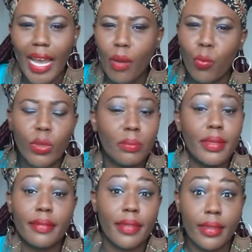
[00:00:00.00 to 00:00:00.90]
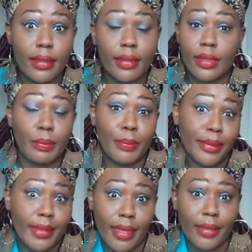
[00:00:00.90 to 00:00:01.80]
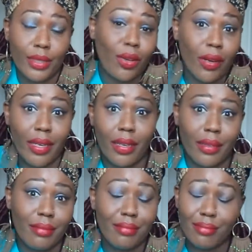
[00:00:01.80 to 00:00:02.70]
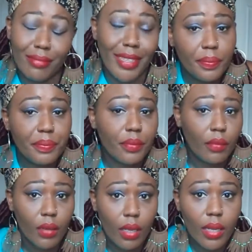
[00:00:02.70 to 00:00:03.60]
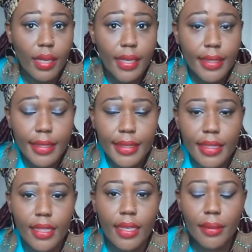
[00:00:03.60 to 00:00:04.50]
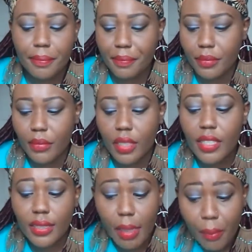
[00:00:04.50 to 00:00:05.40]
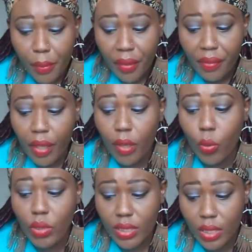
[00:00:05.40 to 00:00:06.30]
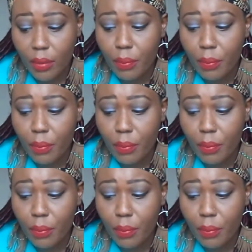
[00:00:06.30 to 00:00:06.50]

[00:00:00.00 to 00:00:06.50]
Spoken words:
wouldn't believe anything these people say. Sorry. Now, in the same breath, EKEGUSII